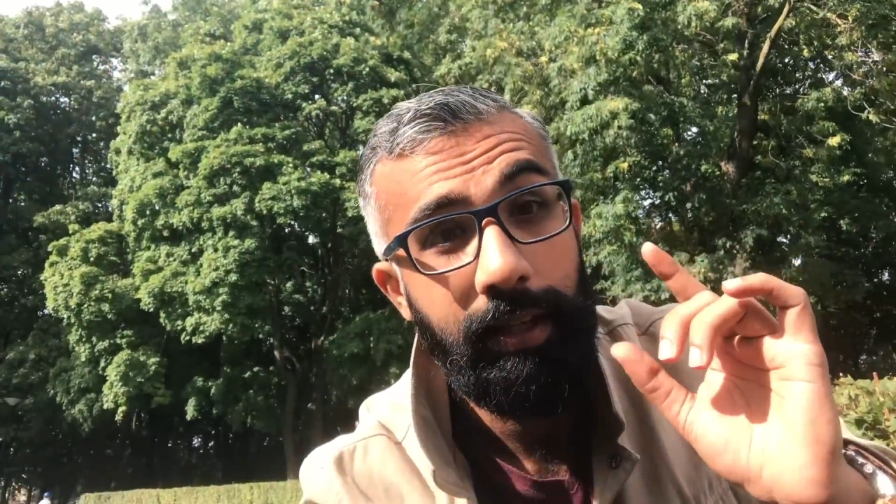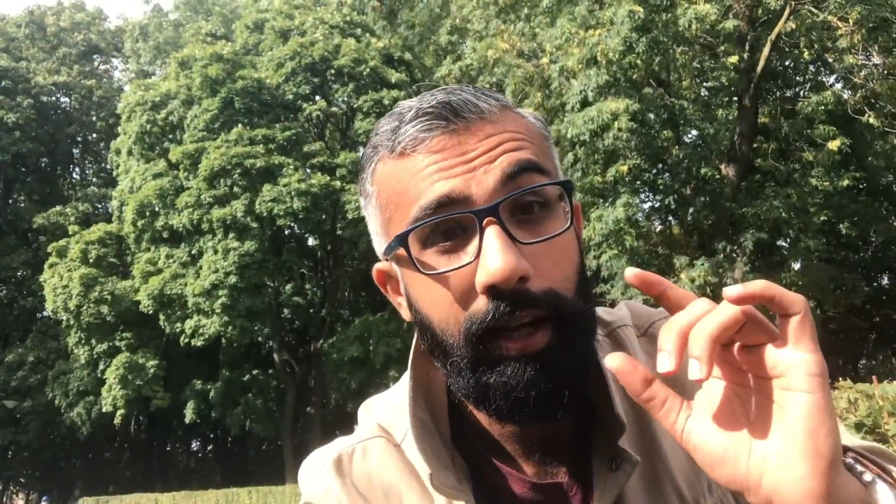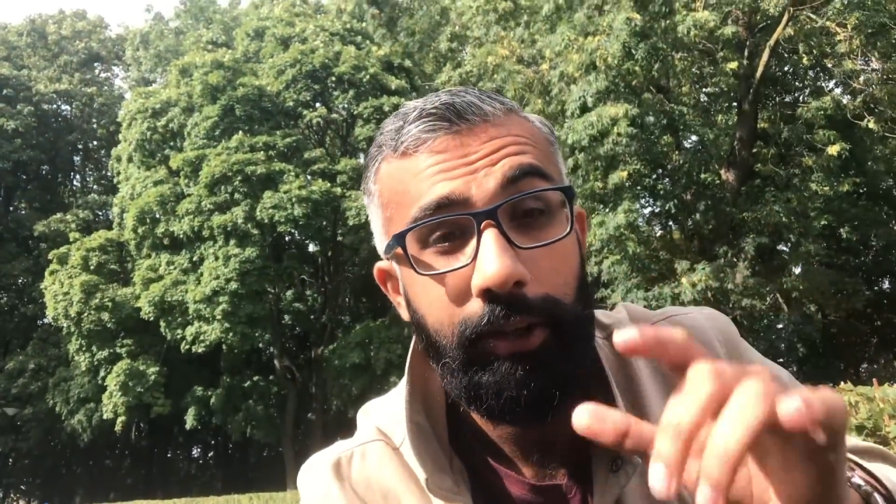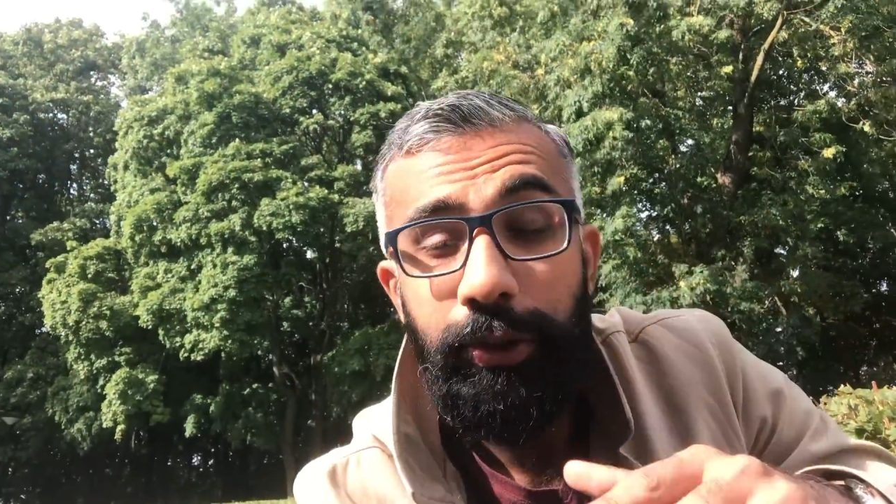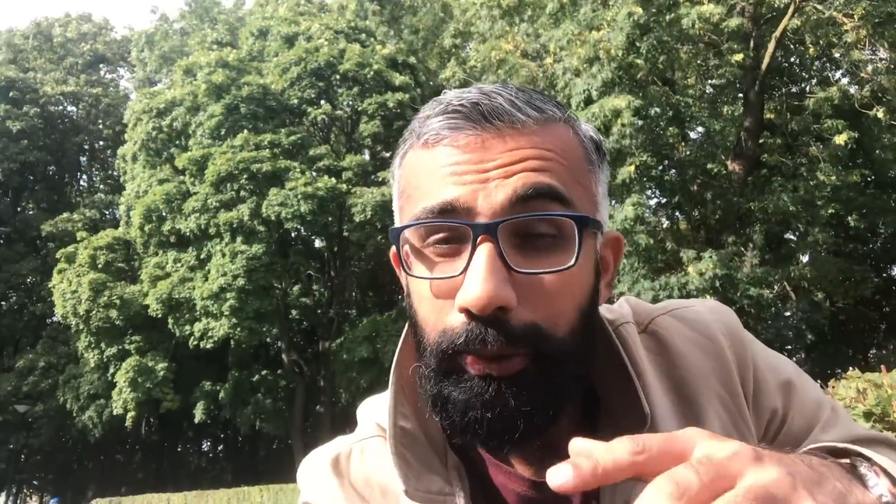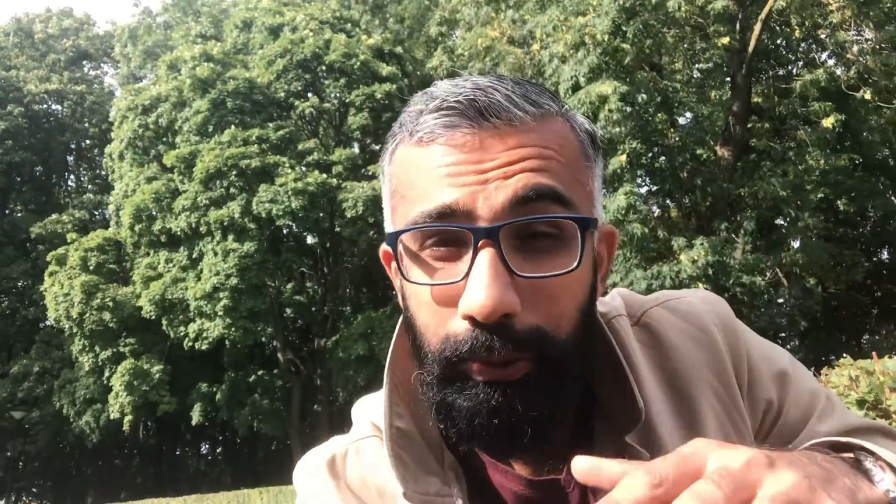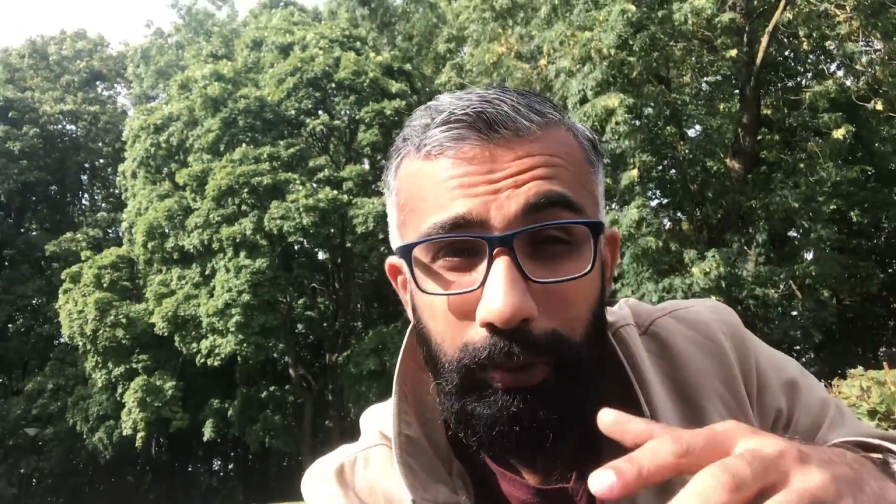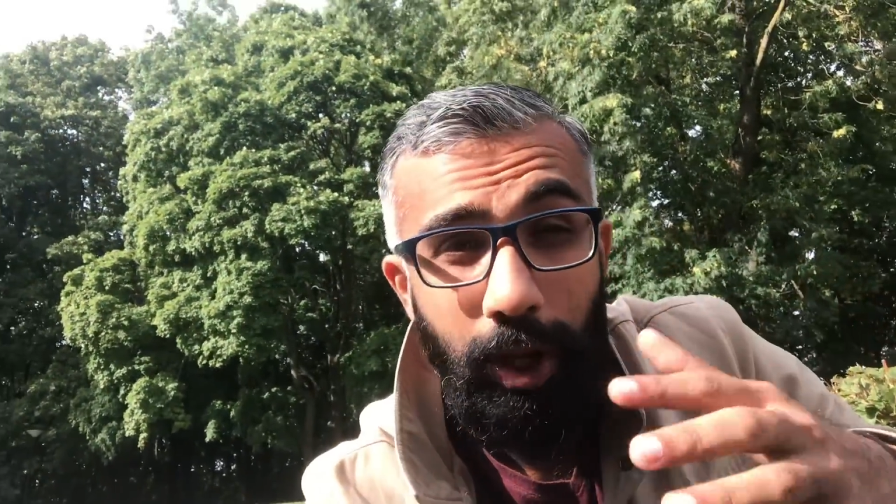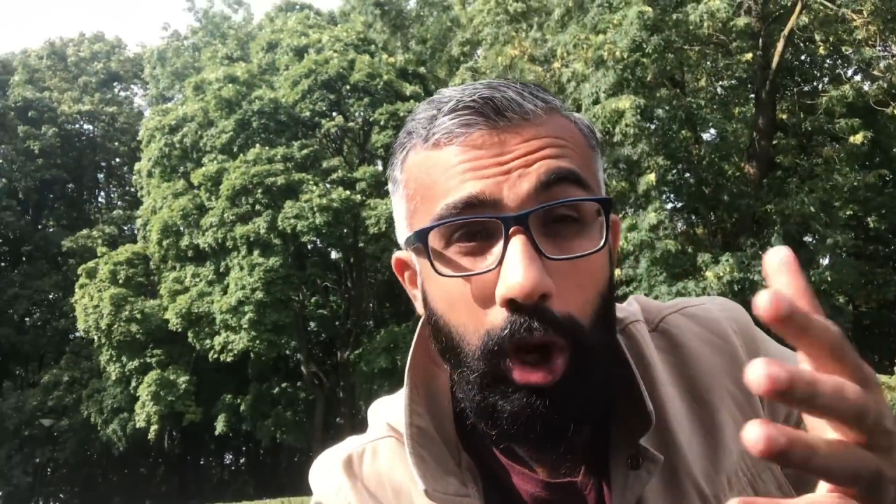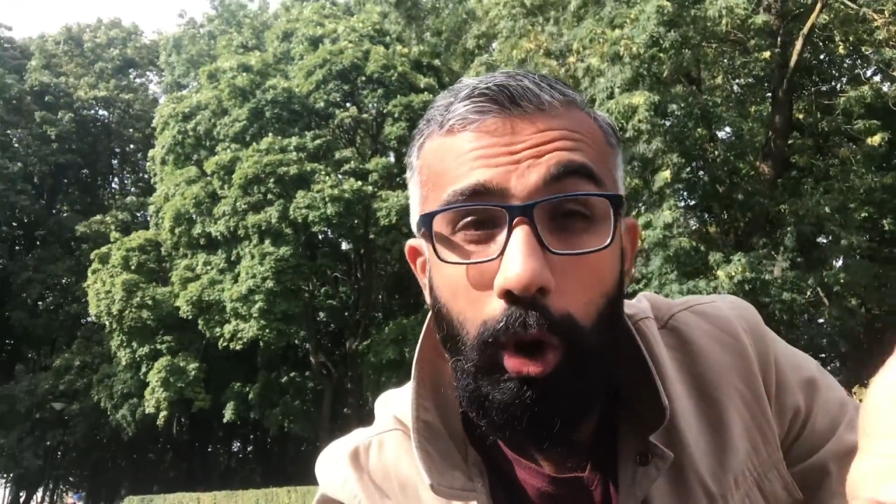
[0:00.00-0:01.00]
Are you
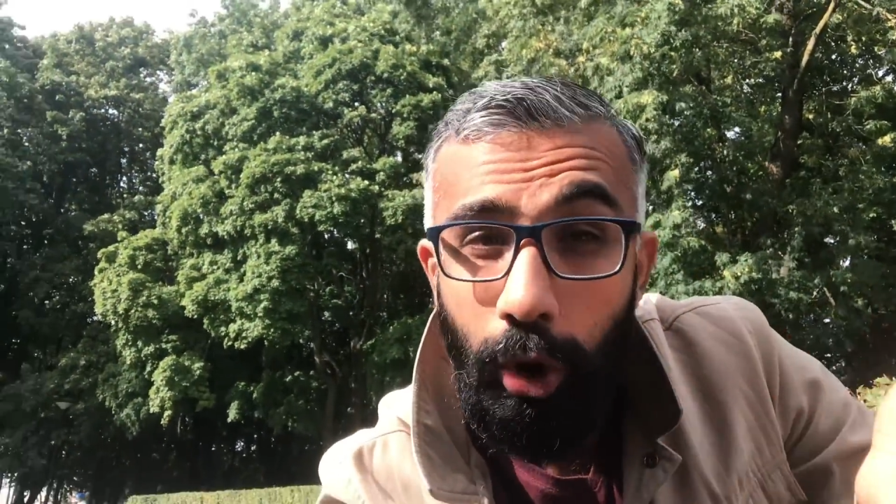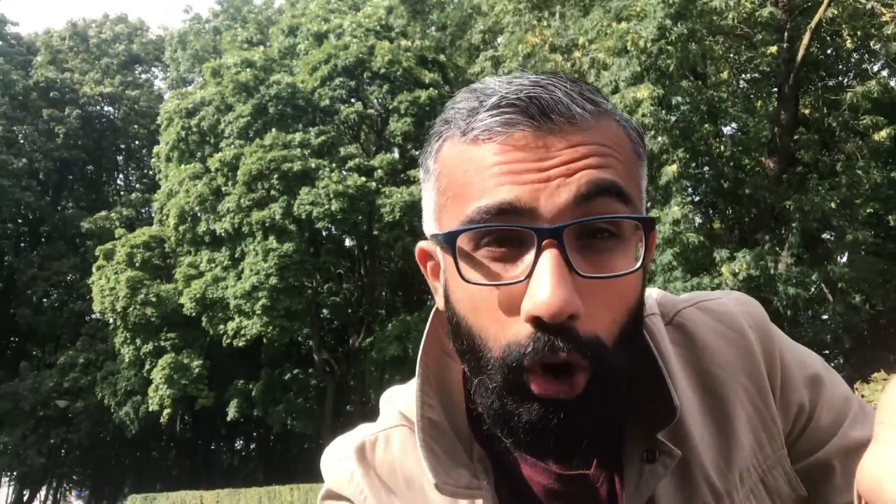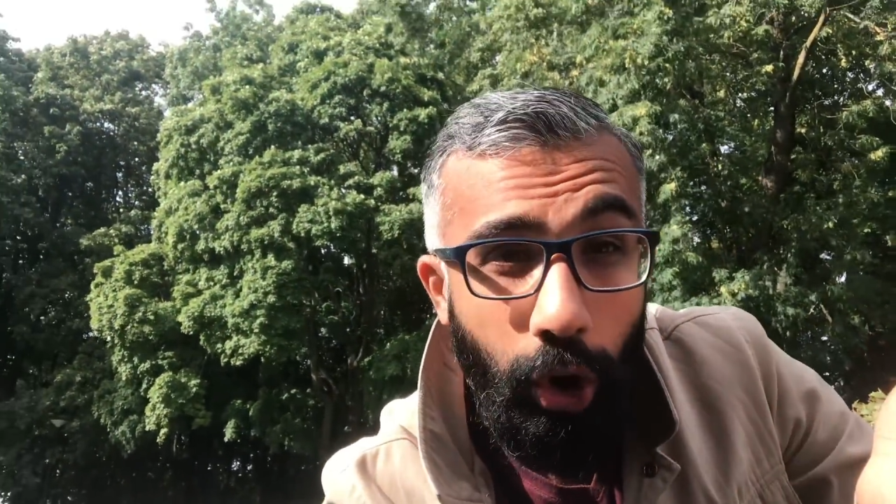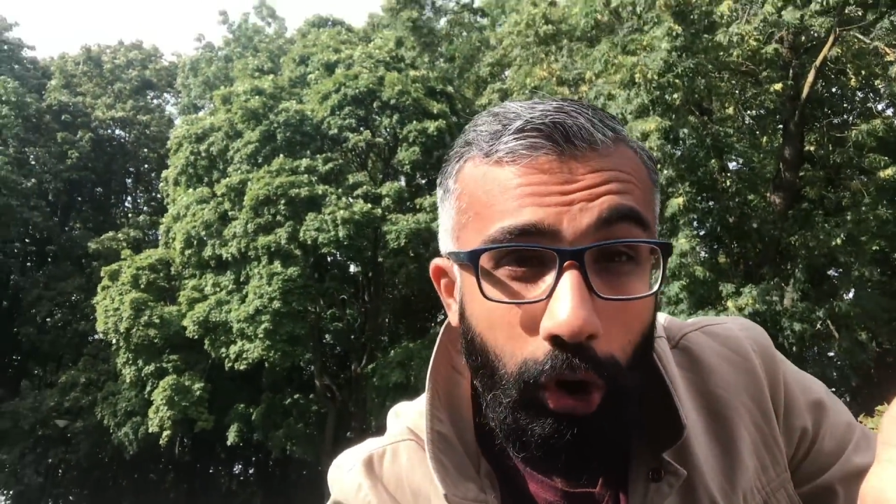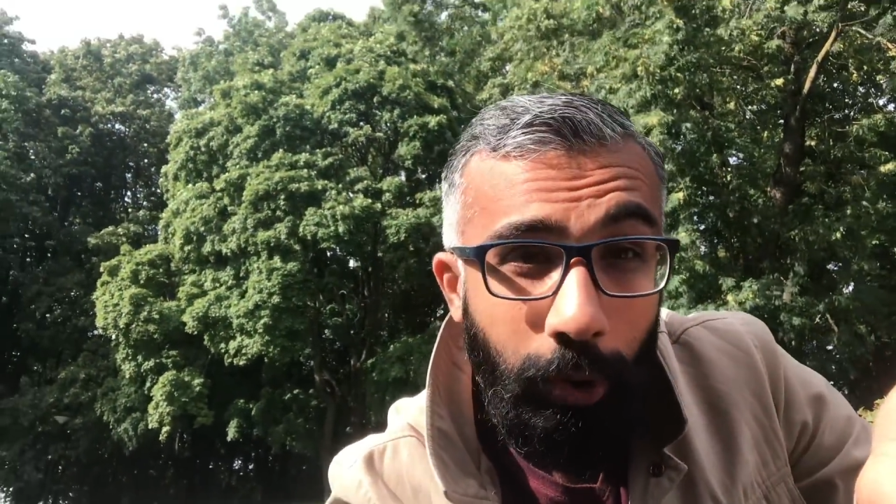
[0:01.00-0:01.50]
loco,